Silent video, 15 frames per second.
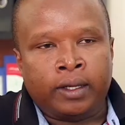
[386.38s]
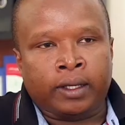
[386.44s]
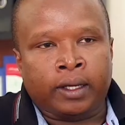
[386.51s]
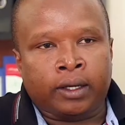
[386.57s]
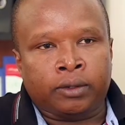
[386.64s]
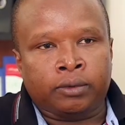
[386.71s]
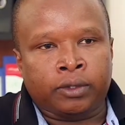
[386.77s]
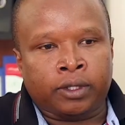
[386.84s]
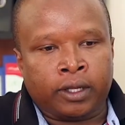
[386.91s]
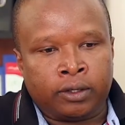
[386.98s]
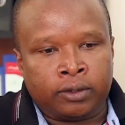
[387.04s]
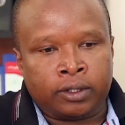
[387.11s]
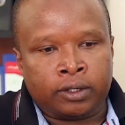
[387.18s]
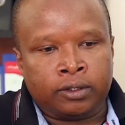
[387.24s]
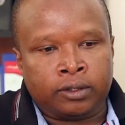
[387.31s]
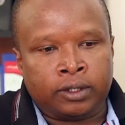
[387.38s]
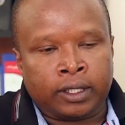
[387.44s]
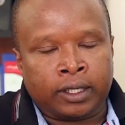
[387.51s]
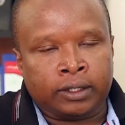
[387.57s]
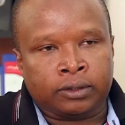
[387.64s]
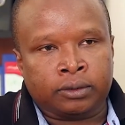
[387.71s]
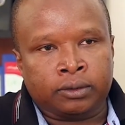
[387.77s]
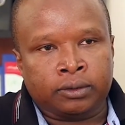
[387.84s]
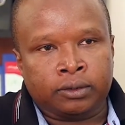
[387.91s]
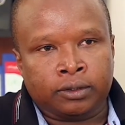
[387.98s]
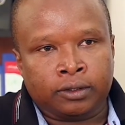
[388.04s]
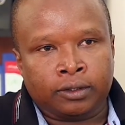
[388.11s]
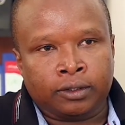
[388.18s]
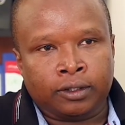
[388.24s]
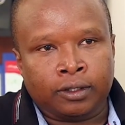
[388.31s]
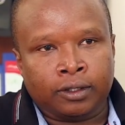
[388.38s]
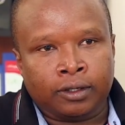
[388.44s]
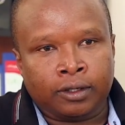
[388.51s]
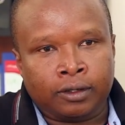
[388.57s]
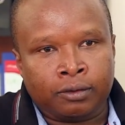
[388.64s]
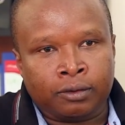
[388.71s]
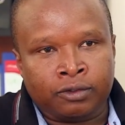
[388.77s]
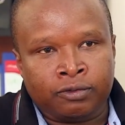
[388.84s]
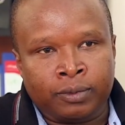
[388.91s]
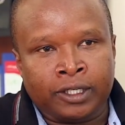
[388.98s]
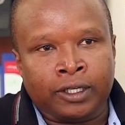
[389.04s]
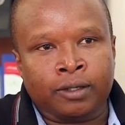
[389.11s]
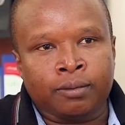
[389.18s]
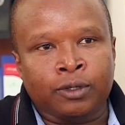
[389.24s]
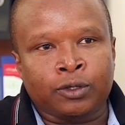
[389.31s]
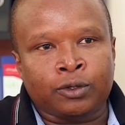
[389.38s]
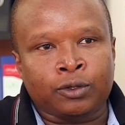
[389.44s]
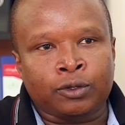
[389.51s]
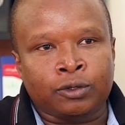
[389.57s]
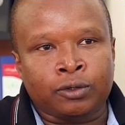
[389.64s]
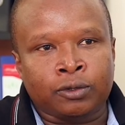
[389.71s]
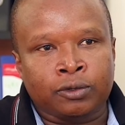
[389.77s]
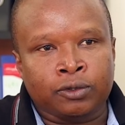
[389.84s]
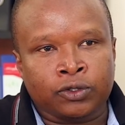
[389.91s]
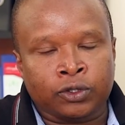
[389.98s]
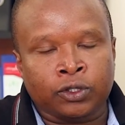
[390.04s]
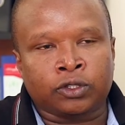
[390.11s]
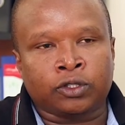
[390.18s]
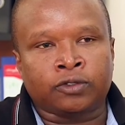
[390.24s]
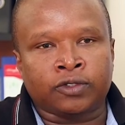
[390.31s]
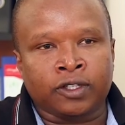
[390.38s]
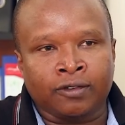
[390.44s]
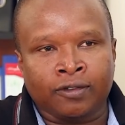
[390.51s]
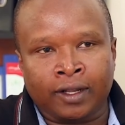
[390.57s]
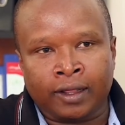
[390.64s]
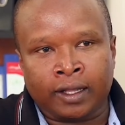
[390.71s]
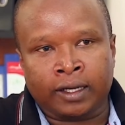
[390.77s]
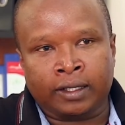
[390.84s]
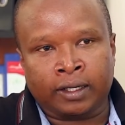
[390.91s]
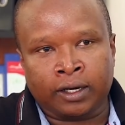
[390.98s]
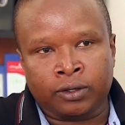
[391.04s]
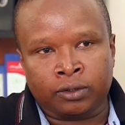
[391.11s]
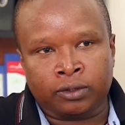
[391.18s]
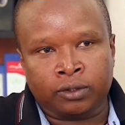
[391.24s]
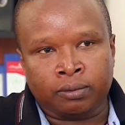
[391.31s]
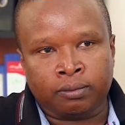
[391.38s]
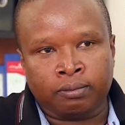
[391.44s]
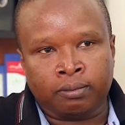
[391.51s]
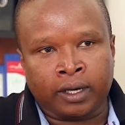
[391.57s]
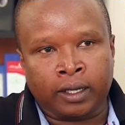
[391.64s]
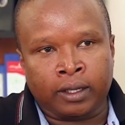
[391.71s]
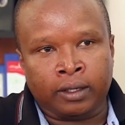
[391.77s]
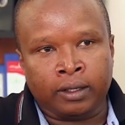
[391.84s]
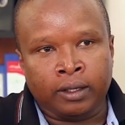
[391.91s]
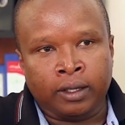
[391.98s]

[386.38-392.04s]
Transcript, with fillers: Now, with the UNIDO grant, we've been able to sort of even that out by